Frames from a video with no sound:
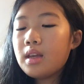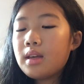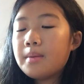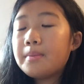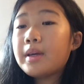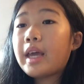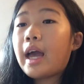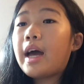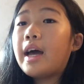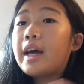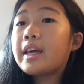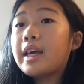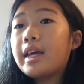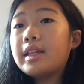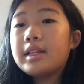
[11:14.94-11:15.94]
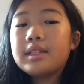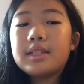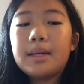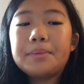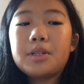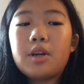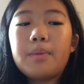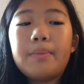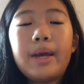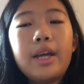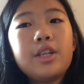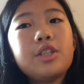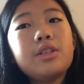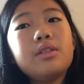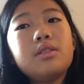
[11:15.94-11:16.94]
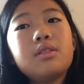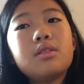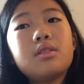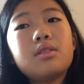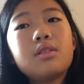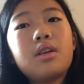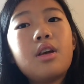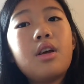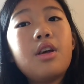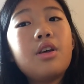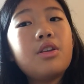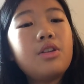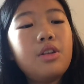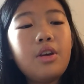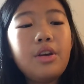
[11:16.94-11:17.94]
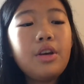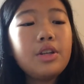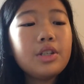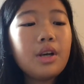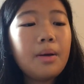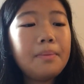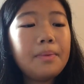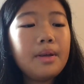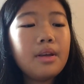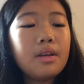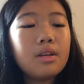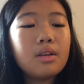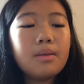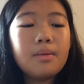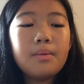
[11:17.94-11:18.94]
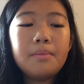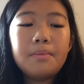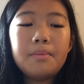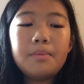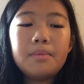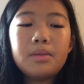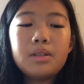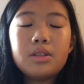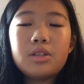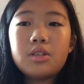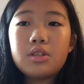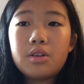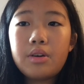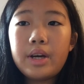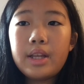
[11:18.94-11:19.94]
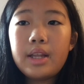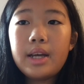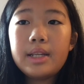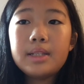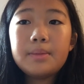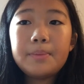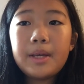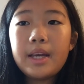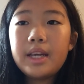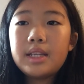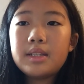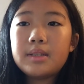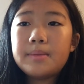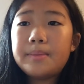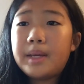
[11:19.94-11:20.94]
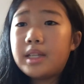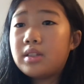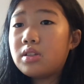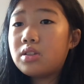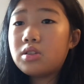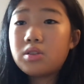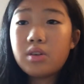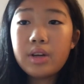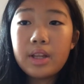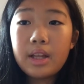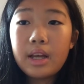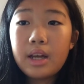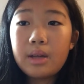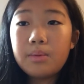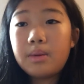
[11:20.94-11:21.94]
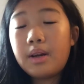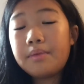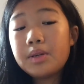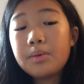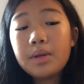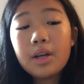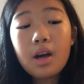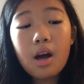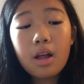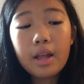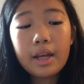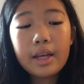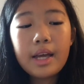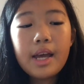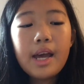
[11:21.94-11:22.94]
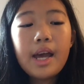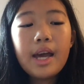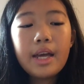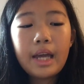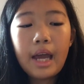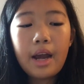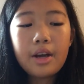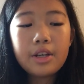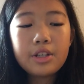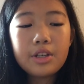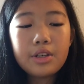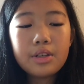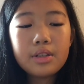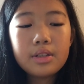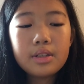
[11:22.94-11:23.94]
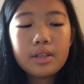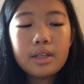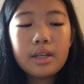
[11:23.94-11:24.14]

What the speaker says: But yeah, again, the steps are patience, know your topic, storylines base the storyline, whatever you want to call it, characters,